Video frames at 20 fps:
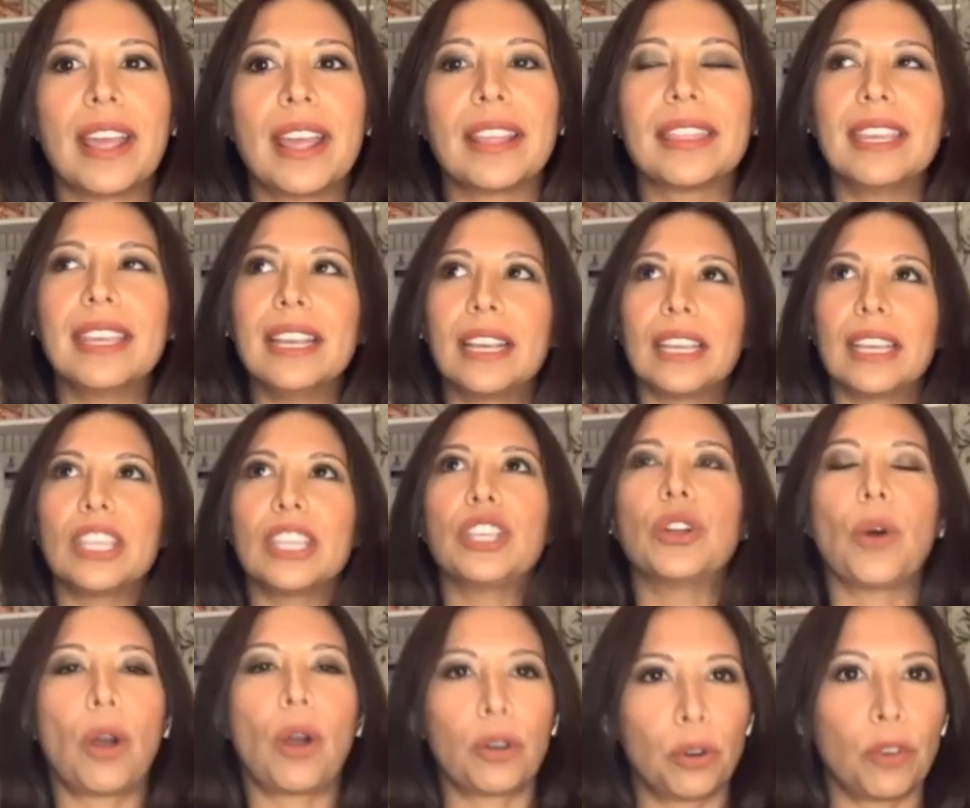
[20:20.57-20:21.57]
I think,
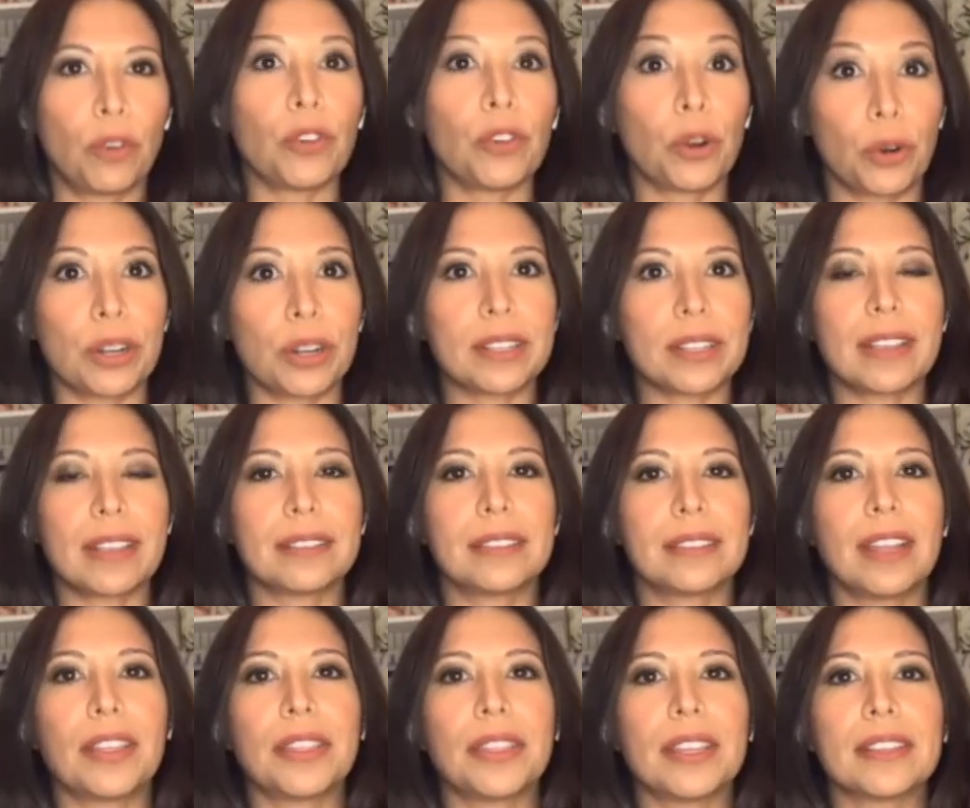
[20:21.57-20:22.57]
our NovoNordisk has
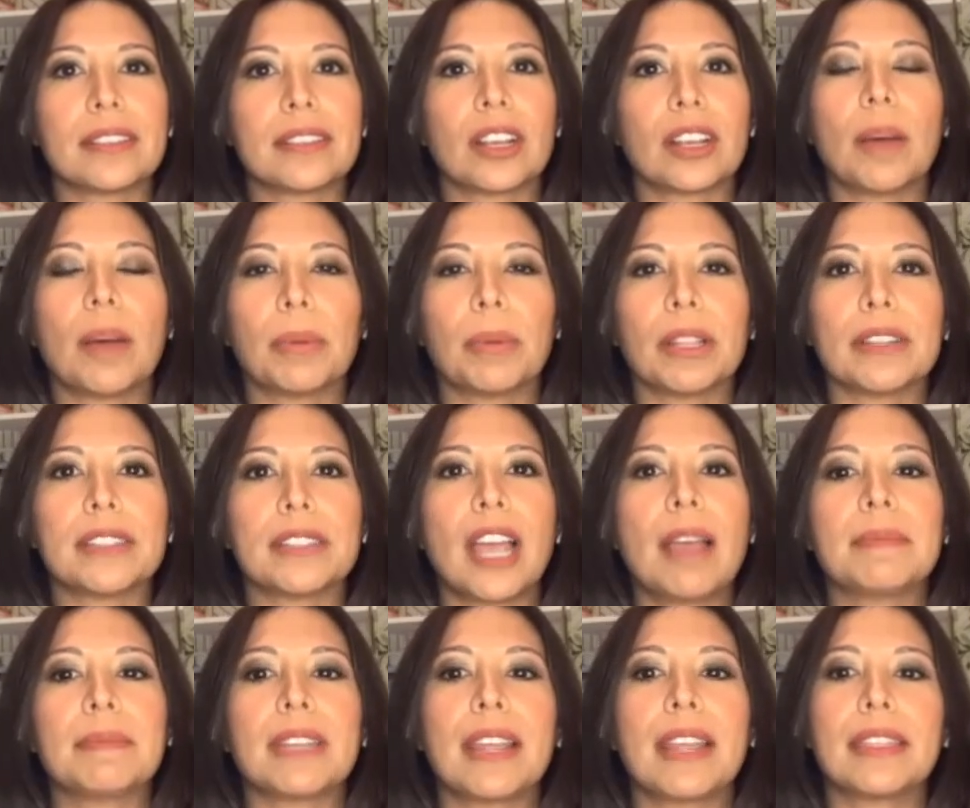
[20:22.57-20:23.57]
done this a couple of times.